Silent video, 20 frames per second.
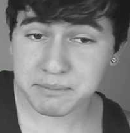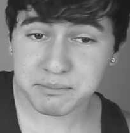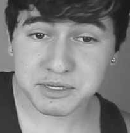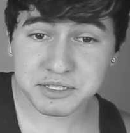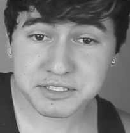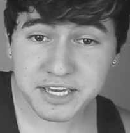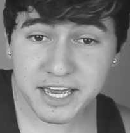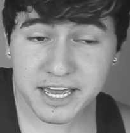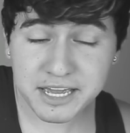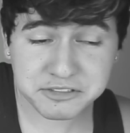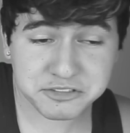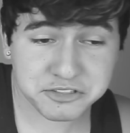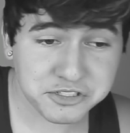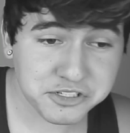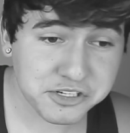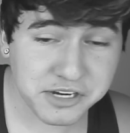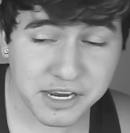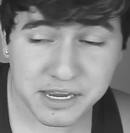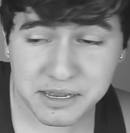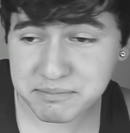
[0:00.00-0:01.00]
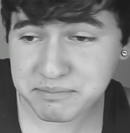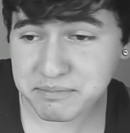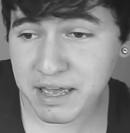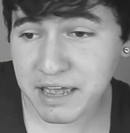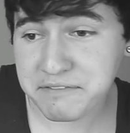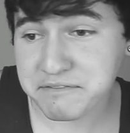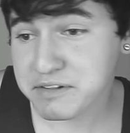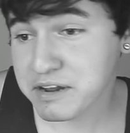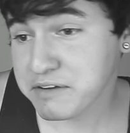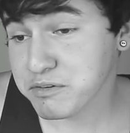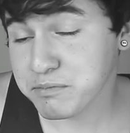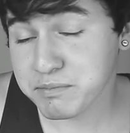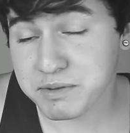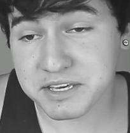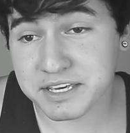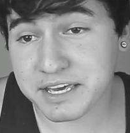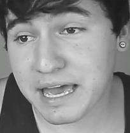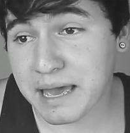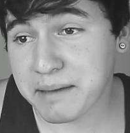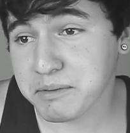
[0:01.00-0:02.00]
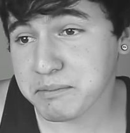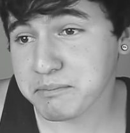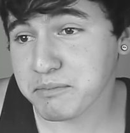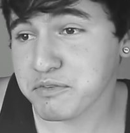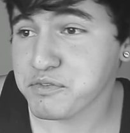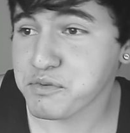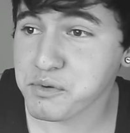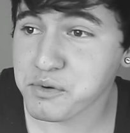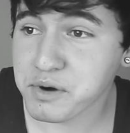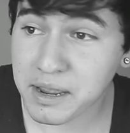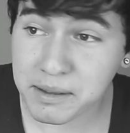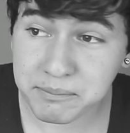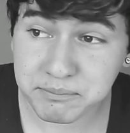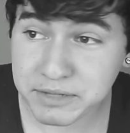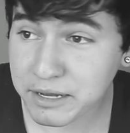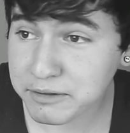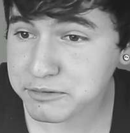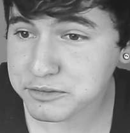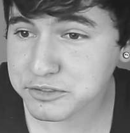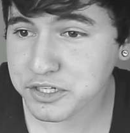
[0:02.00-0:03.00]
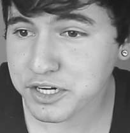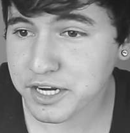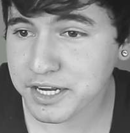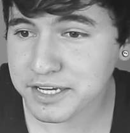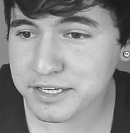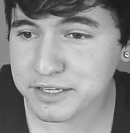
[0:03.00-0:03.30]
I mean, yeah, sure, I've never been camping before. I'm down to try